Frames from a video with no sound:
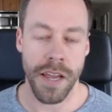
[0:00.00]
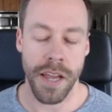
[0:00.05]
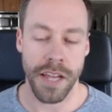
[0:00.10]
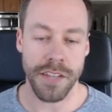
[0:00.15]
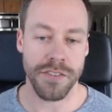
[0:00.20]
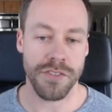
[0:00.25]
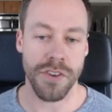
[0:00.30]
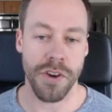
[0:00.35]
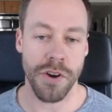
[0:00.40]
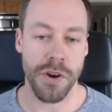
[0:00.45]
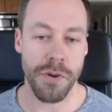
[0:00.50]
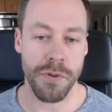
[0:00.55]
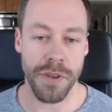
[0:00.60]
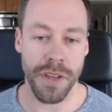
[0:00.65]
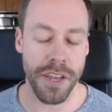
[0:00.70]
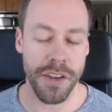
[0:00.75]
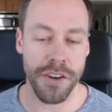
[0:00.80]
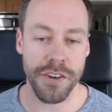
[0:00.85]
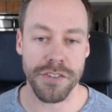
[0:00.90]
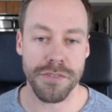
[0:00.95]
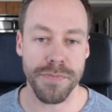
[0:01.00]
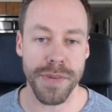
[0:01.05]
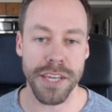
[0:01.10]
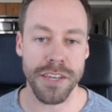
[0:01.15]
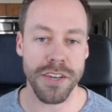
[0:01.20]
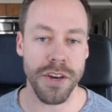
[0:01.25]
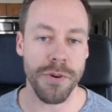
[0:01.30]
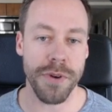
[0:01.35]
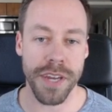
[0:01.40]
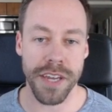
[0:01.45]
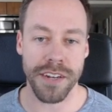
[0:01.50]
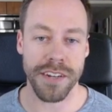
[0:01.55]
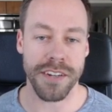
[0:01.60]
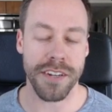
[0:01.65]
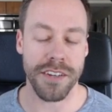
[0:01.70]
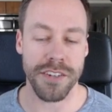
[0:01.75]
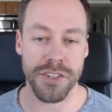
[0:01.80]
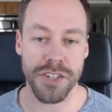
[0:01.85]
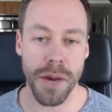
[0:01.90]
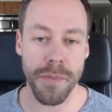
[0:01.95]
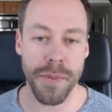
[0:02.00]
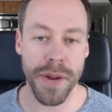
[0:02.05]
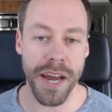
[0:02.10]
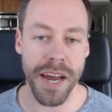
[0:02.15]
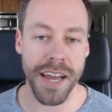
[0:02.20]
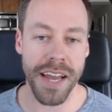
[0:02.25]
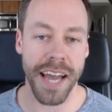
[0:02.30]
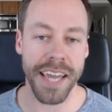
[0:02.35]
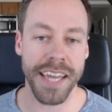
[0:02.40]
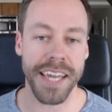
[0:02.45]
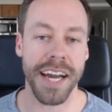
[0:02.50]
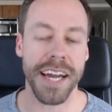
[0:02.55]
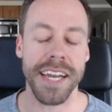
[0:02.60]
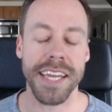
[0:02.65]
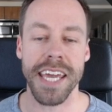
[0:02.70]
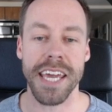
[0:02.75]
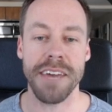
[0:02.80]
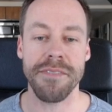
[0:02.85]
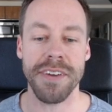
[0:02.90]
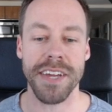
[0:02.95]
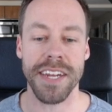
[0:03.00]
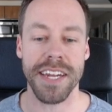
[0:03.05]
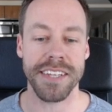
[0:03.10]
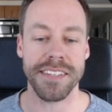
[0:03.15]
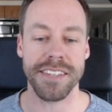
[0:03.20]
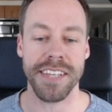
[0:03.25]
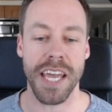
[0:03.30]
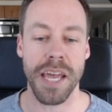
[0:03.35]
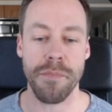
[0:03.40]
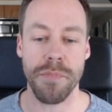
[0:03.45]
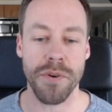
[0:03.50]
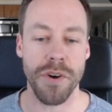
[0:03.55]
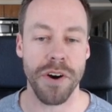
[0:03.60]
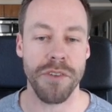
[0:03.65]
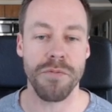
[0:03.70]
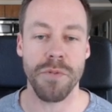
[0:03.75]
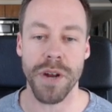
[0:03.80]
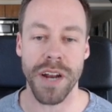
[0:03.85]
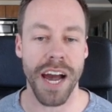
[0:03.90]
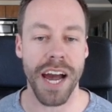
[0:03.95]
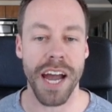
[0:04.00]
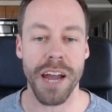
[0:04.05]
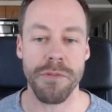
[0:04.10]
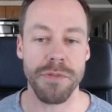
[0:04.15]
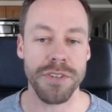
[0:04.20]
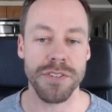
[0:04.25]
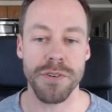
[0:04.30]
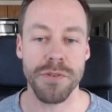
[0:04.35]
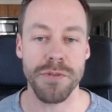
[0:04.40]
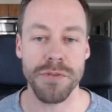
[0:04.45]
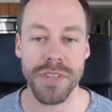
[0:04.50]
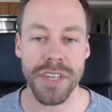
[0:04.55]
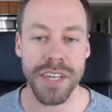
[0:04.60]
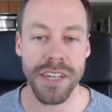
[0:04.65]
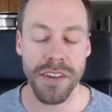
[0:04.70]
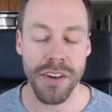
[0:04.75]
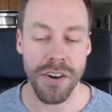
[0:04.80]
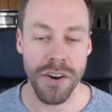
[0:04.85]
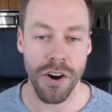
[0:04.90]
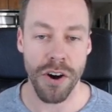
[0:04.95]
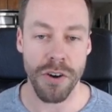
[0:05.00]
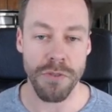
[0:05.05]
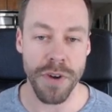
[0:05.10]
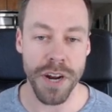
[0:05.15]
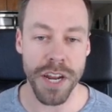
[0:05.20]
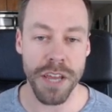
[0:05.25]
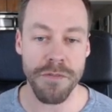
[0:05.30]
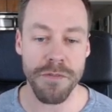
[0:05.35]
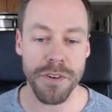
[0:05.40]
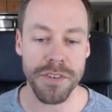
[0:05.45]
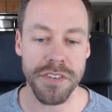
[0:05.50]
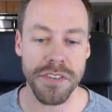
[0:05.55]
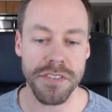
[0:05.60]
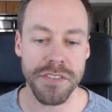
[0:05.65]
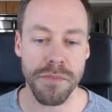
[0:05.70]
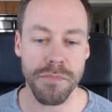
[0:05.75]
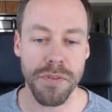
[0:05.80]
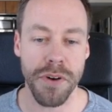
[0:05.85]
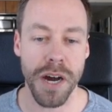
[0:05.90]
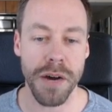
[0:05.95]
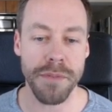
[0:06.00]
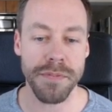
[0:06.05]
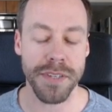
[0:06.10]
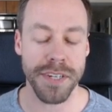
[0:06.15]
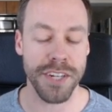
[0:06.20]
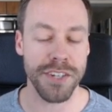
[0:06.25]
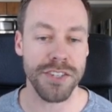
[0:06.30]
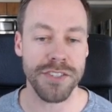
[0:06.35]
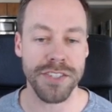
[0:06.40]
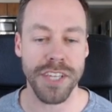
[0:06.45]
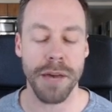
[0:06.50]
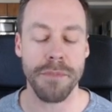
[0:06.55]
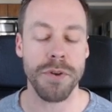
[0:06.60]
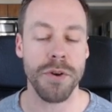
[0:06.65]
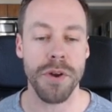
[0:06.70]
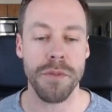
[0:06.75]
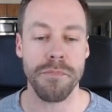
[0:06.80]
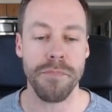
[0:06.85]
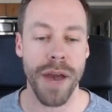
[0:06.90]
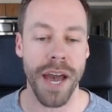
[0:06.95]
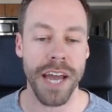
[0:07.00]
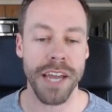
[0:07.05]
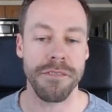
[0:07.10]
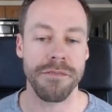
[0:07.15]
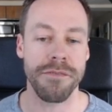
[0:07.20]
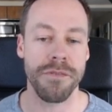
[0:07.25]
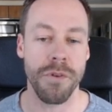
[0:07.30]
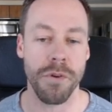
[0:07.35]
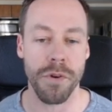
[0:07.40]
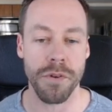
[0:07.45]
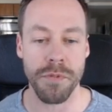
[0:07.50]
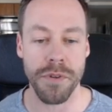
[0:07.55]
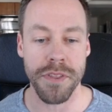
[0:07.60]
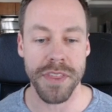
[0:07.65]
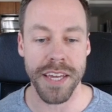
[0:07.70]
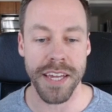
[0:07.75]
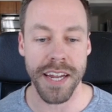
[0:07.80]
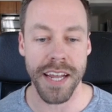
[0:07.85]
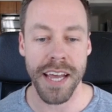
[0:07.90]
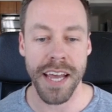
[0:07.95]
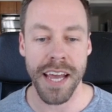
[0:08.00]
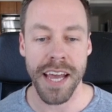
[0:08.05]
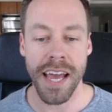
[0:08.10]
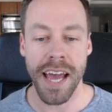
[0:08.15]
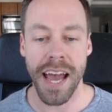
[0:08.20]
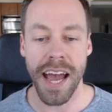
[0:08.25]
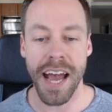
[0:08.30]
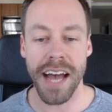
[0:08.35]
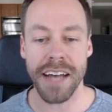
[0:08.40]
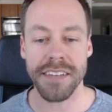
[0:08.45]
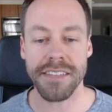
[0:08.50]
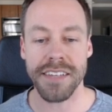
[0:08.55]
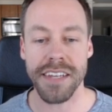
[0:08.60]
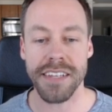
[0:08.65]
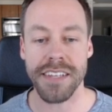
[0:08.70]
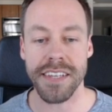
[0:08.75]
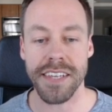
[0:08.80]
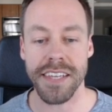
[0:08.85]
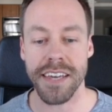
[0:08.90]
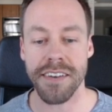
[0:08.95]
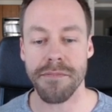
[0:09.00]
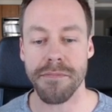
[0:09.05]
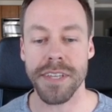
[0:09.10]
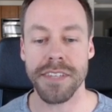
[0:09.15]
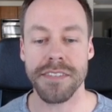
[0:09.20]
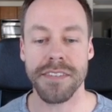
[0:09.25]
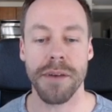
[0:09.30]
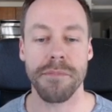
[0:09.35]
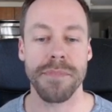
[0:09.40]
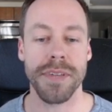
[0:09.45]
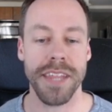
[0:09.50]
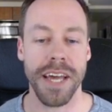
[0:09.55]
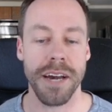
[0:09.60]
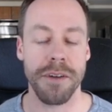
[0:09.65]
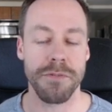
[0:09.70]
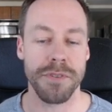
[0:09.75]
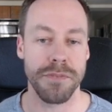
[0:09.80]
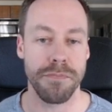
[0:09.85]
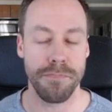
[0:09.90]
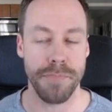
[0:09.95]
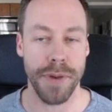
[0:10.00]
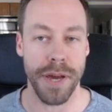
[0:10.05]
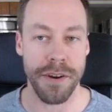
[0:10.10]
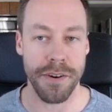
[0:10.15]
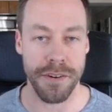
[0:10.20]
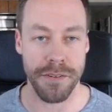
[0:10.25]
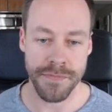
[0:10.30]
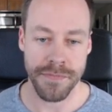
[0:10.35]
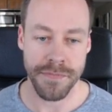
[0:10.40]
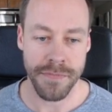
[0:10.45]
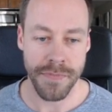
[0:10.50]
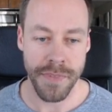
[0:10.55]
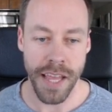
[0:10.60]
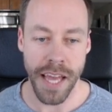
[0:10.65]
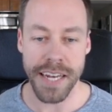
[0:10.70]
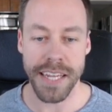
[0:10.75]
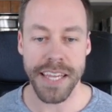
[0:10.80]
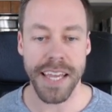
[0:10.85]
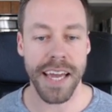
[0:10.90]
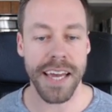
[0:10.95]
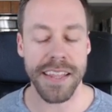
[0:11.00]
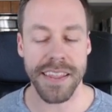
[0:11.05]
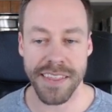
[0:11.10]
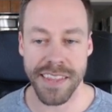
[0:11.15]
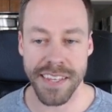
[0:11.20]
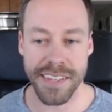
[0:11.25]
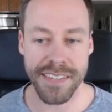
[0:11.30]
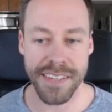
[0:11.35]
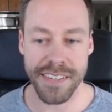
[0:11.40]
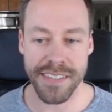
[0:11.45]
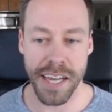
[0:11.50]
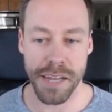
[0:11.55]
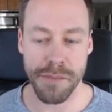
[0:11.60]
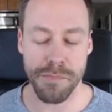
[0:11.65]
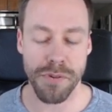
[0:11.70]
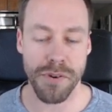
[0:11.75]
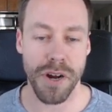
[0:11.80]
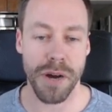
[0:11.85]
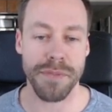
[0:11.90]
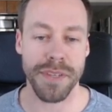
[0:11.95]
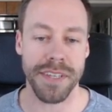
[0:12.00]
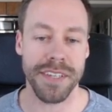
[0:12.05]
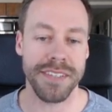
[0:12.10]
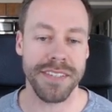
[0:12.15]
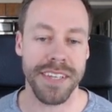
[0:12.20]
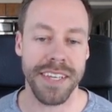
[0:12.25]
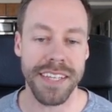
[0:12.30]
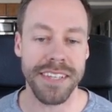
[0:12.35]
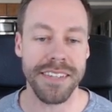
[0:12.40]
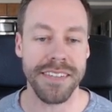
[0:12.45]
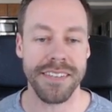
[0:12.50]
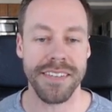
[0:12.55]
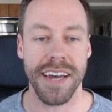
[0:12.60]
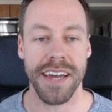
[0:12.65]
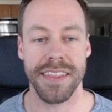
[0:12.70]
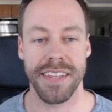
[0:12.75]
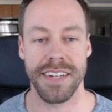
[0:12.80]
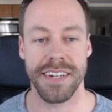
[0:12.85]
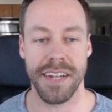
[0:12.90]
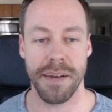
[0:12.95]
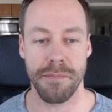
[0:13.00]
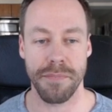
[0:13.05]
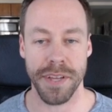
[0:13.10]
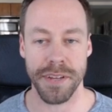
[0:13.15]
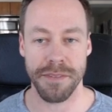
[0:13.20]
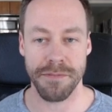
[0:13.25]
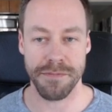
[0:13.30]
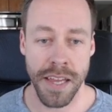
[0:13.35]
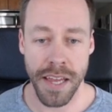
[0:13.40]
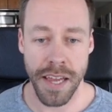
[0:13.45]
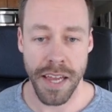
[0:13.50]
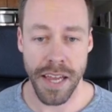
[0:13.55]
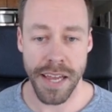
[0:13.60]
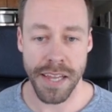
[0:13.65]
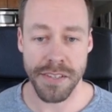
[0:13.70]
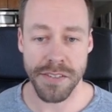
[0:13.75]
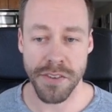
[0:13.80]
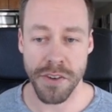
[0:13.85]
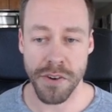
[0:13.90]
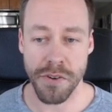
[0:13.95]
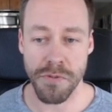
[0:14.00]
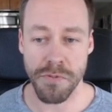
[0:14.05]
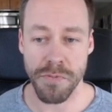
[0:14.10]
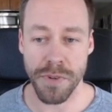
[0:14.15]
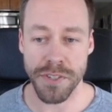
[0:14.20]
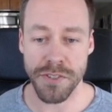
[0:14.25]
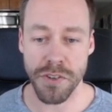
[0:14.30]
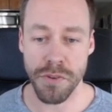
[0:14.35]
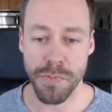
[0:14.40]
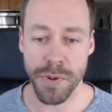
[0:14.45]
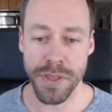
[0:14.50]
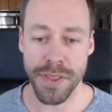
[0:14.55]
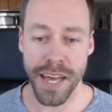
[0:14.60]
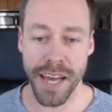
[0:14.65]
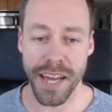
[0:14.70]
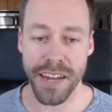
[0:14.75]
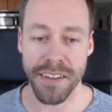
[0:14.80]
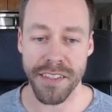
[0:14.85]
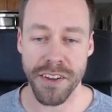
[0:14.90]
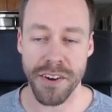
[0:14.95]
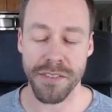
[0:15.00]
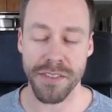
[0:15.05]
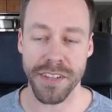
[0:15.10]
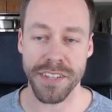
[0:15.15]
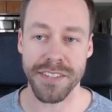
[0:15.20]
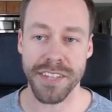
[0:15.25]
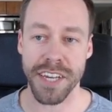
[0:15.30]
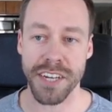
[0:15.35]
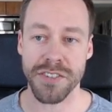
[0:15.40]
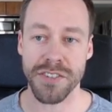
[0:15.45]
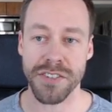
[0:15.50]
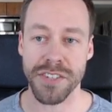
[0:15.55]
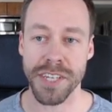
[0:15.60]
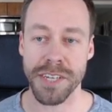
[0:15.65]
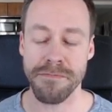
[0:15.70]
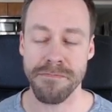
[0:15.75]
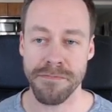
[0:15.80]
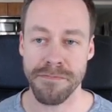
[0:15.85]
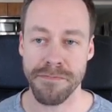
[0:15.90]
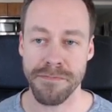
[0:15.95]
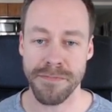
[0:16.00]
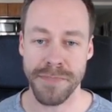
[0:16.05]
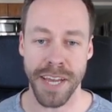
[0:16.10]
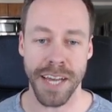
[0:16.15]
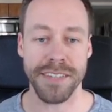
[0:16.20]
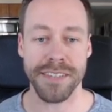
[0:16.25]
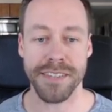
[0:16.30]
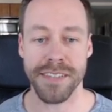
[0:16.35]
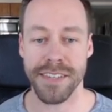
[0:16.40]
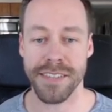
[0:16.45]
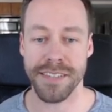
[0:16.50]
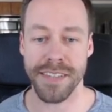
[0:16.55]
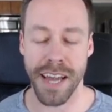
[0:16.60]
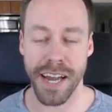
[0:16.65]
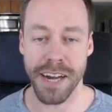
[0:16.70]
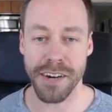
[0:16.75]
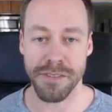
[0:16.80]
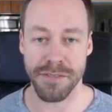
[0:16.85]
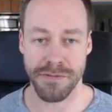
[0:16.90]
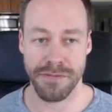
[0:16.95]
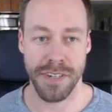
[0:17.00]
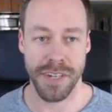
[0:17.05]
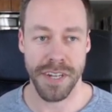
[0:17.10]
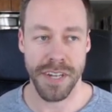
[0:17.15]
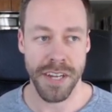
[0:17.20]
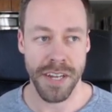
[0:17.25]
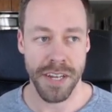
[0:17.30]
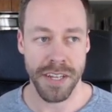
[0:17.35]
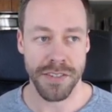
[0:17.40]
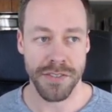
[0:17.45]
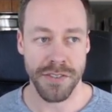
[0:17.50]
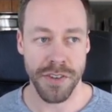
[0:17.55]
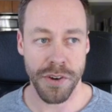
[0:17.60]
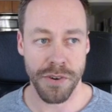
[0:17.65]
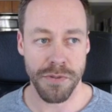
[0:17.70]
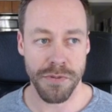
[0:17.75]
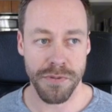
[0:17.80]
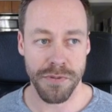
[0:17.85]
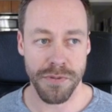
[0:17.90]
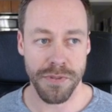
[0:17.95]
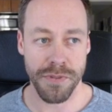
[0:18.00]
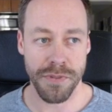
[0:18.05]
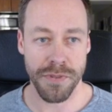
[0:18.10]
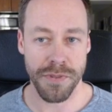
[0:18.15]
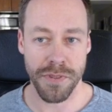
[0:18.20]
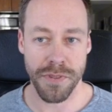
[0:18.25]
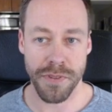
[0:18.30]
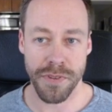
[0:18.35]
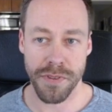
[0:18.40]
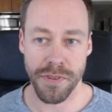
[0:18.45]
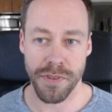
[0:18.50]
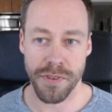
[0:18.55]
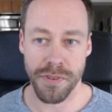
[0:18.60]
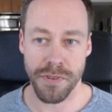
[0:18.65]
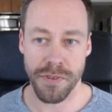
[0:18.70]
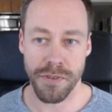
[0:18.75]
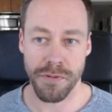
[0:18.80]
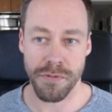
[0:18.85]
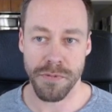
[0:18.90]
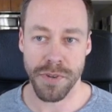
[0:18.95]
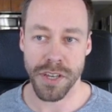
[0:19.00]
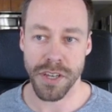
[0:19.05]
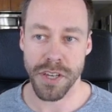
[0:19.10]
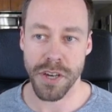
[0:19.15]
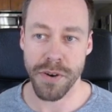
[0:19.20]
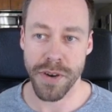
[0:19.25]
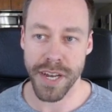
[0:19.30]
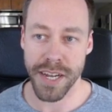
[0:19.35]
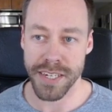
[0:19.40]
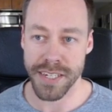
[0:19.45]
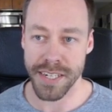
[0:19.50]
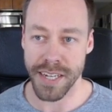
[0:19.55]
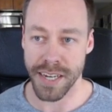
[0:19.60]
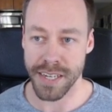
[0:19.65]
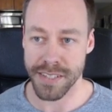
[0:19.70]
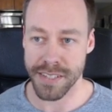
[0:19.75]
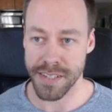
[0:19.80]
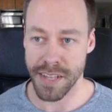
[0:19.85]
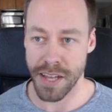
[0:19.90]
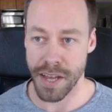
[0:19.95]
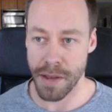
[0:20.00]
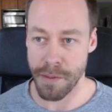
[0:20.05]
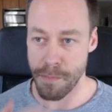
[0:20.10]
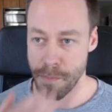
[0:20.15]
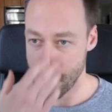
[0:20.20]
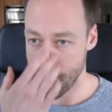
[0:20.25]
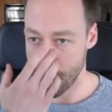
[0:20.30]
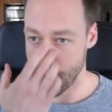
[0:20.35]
And so here's me going into Gemini. I kind of gave it an example of what I was using already for system prompt, and I just kept going back and forth with it, asking to give me something that was better. And again, this exact prompt is inside the template. And so once you put that in there, let's actually test this out. So we can go ahead and test that.